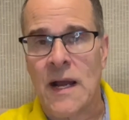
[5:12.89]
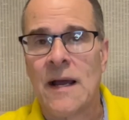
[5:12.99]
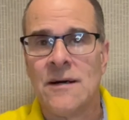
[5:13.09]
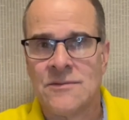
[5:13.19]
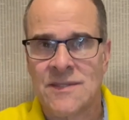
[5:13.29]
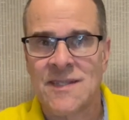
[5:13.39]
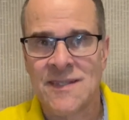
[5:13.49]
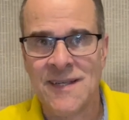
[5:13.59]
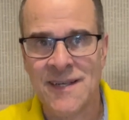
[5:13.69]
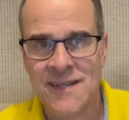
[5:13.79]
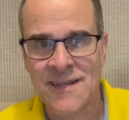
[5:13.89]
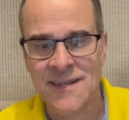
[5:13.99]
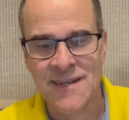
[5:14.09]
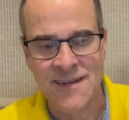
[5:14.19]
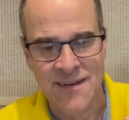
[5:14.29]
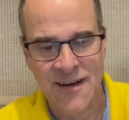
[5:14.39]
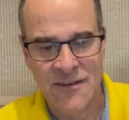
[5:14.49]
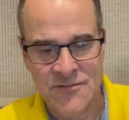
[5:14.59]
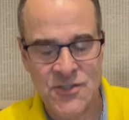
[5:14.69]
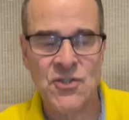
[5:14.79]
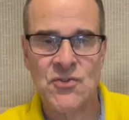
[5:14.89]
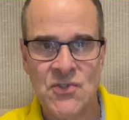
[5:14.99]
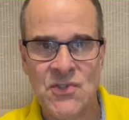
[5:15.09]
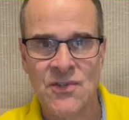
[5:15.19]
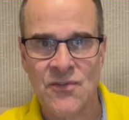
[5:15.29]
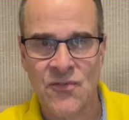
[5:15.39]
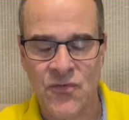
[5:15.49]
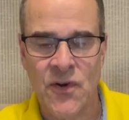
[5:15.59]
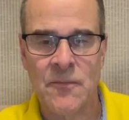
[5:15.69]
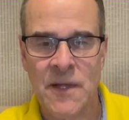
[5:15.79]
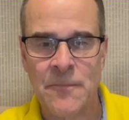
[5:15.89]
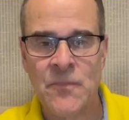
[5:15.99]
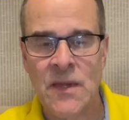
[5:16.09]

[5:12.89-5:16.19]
ounce of juice from it.